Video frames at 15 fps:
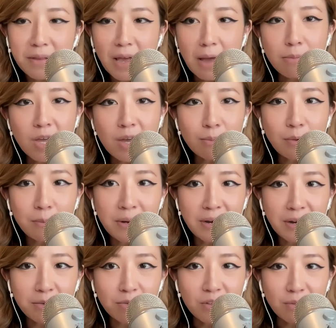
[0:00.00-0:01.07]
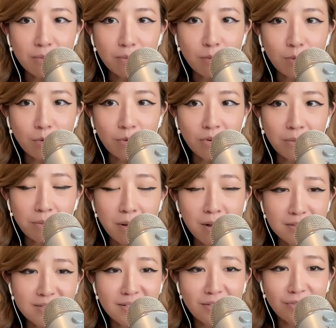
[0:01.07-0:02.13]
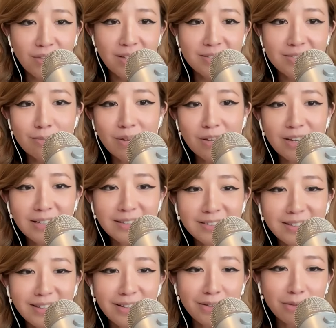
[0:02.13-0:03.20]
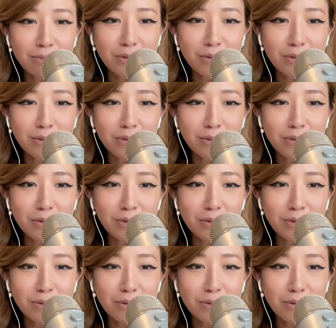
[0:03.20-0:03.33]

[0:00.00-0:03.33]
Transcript: I'm not prepared with more positive things about S E,